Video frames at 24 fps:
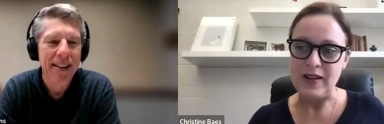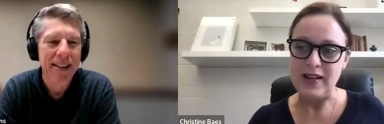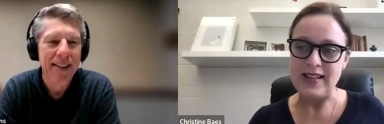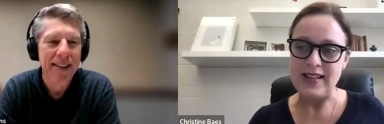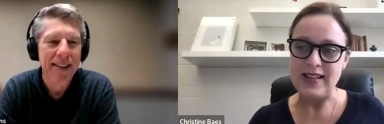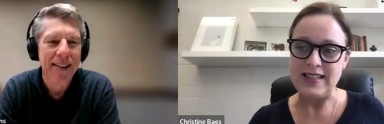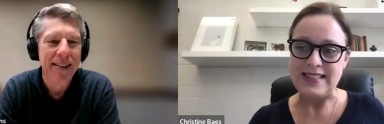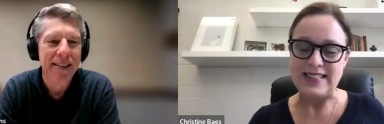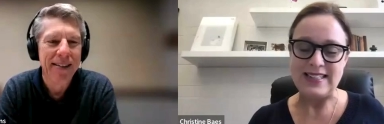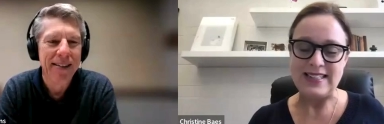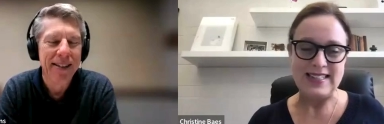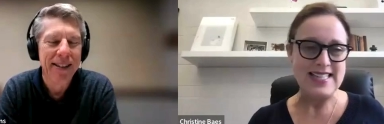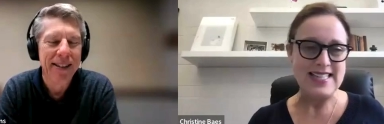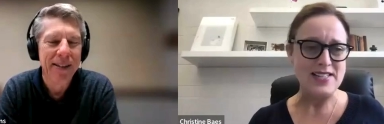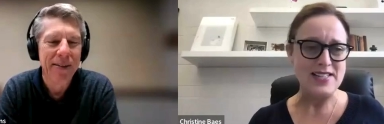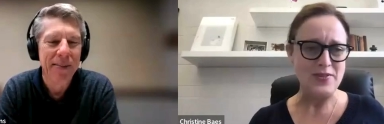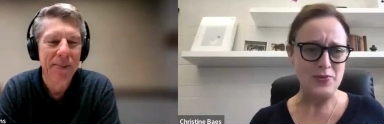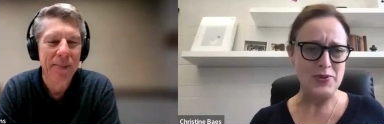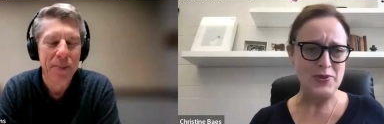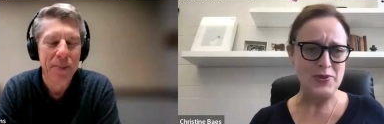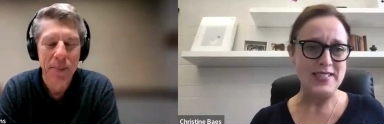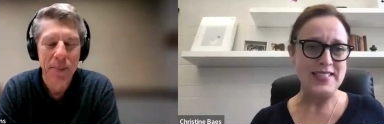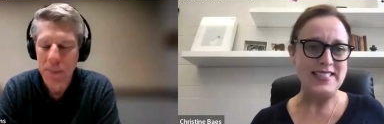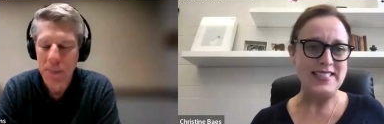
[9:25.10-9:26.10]
Speaker 1: but it right. it
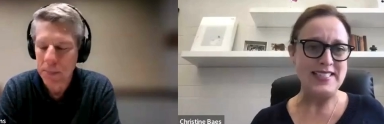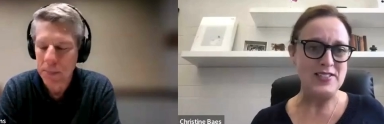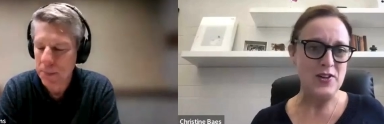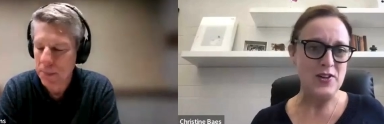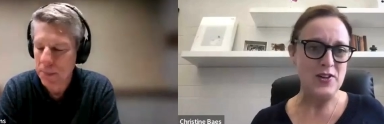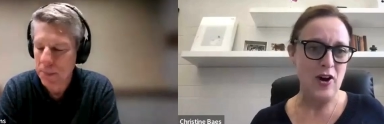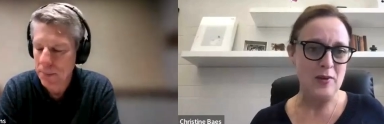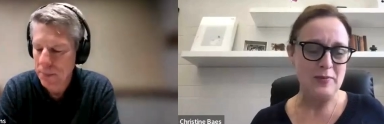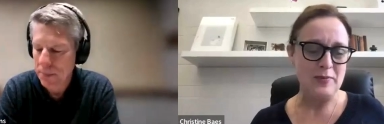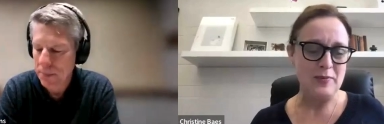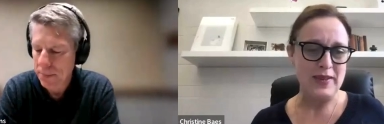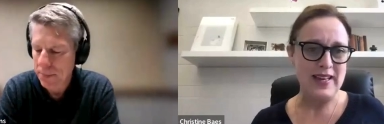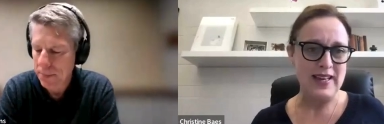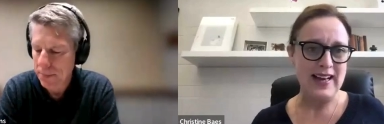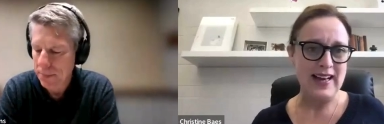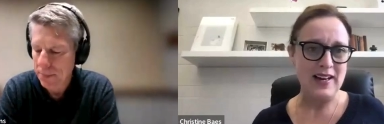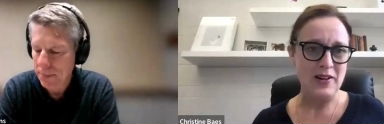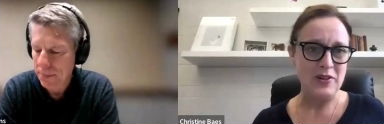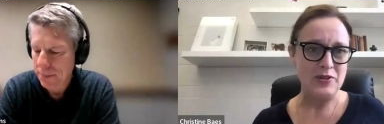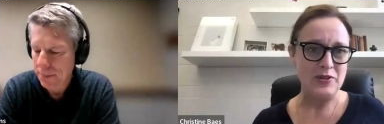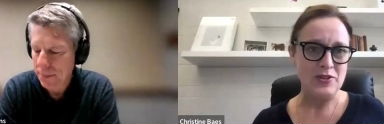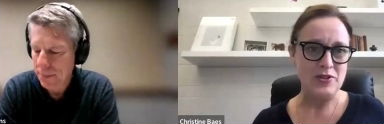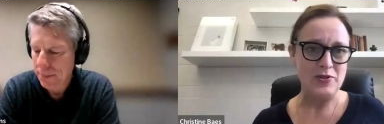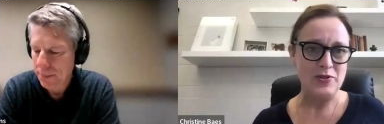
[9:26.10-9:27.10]
really taught me
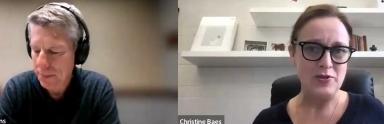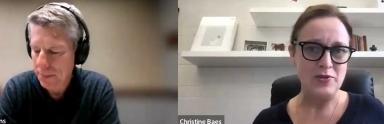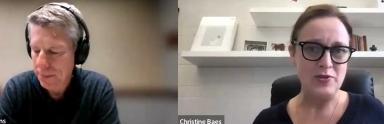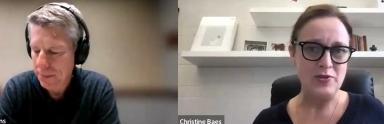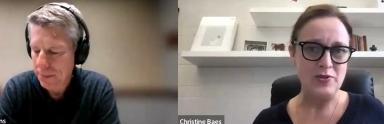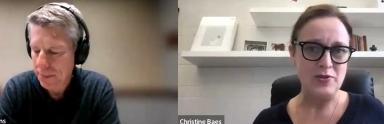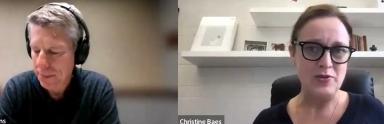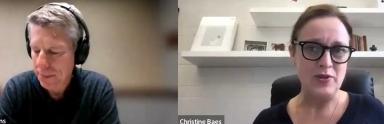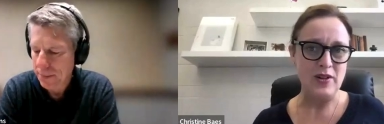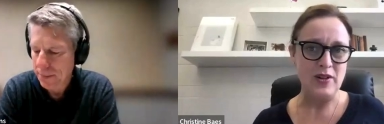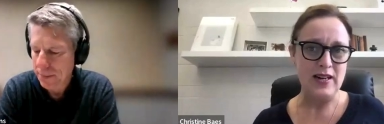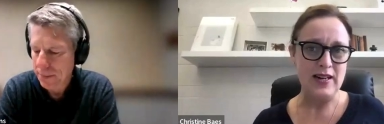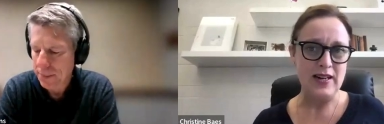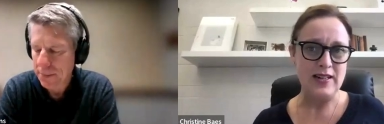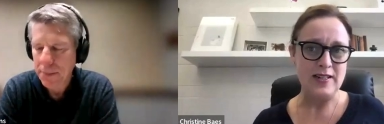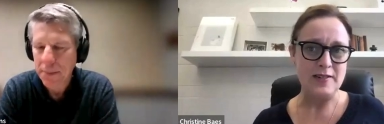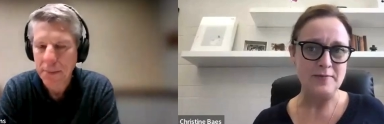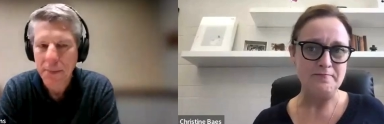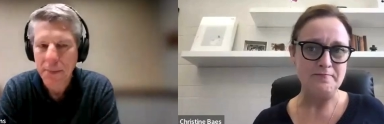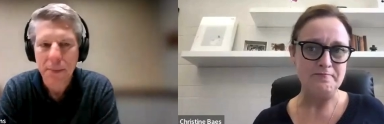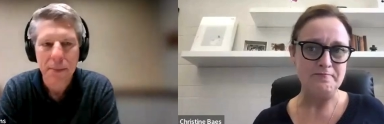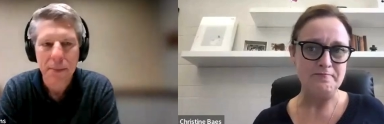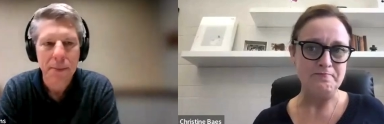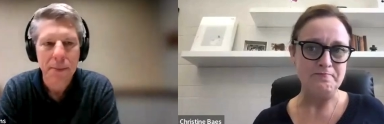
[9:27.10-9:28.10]
how to
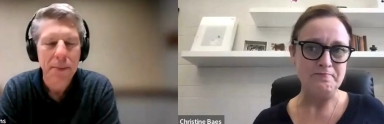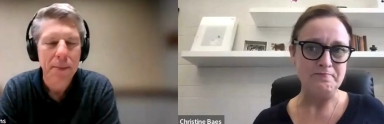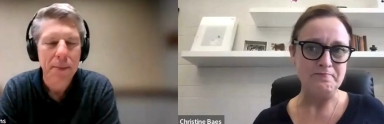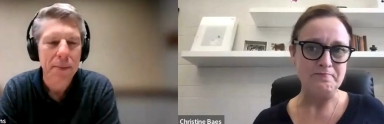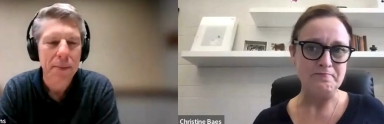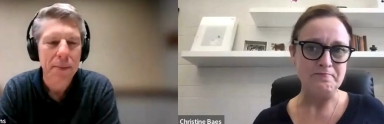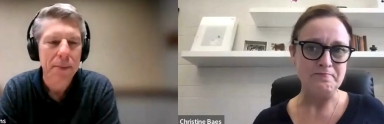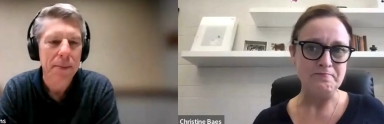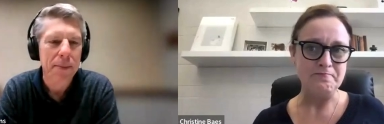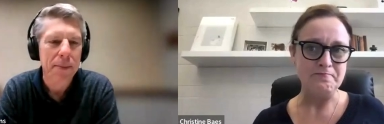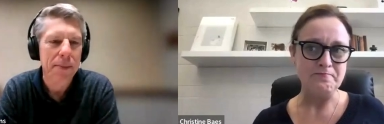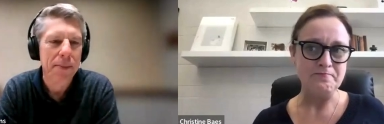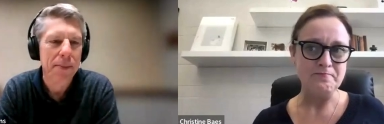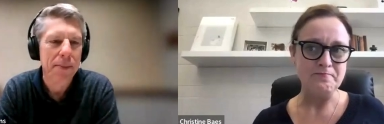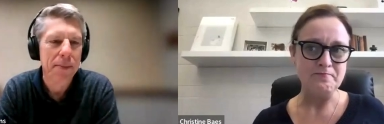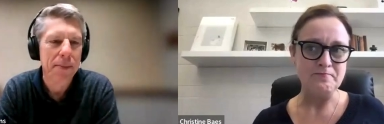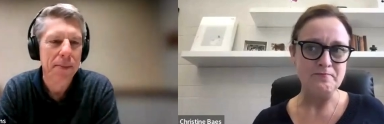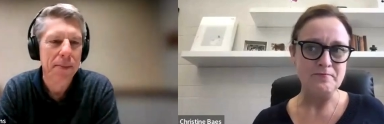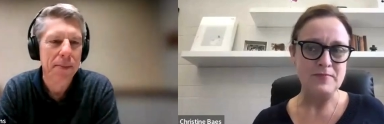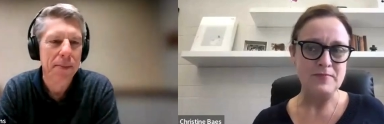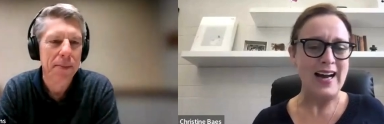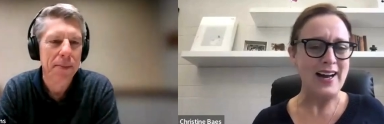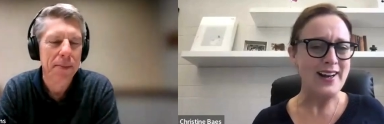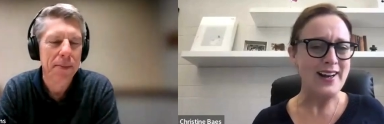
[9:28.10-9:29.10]
um
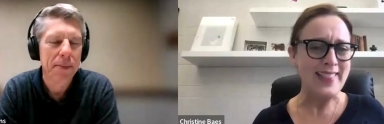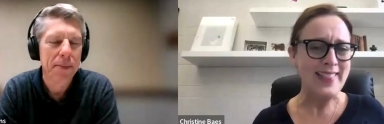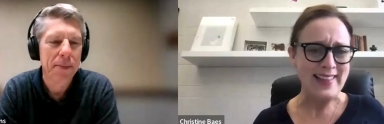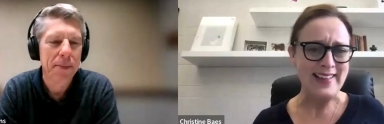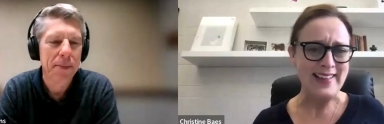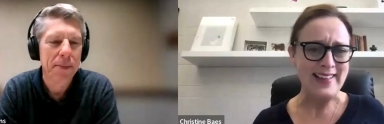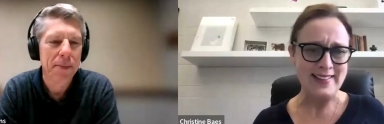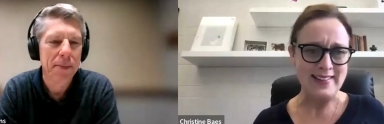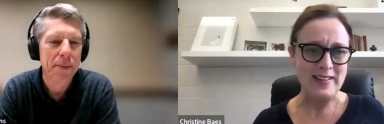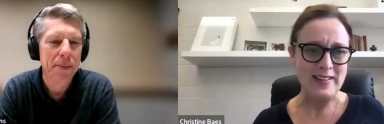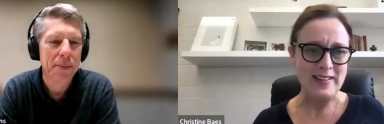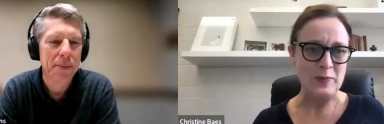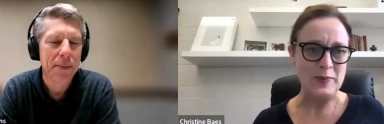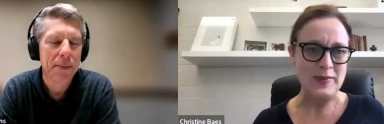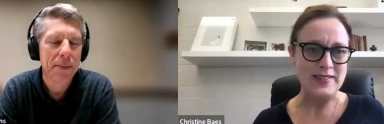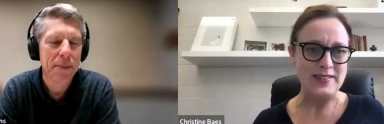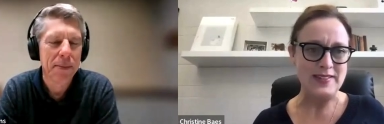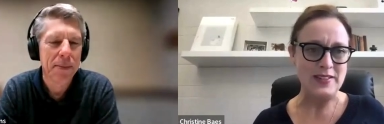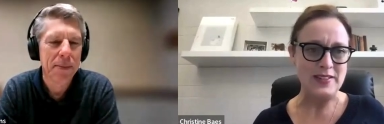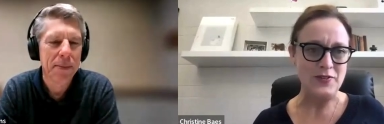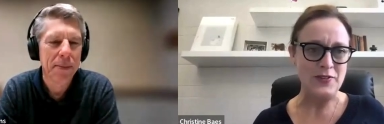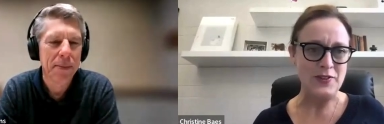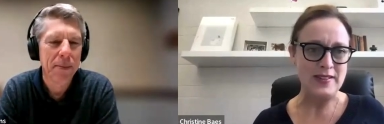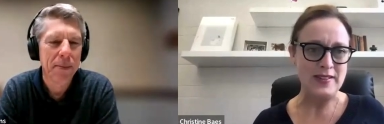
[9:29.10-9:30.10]
how to think a little bit
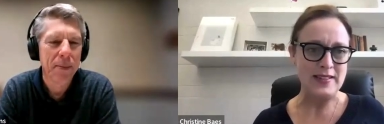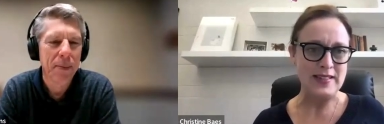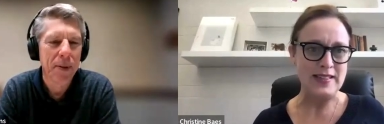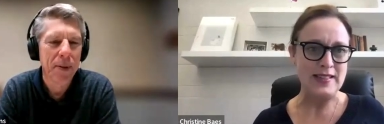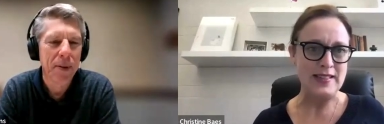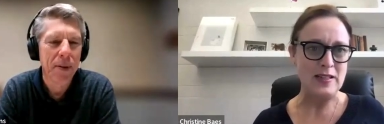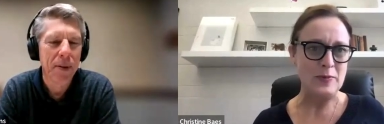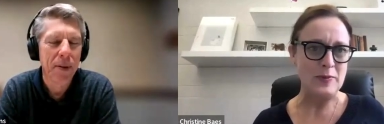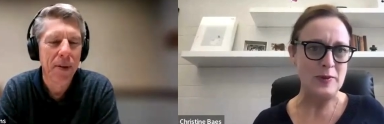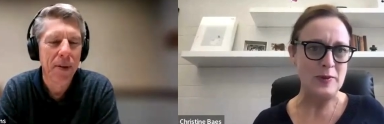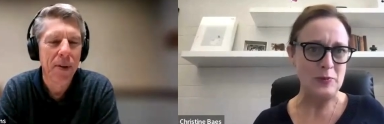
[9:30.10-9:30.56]
differently, a little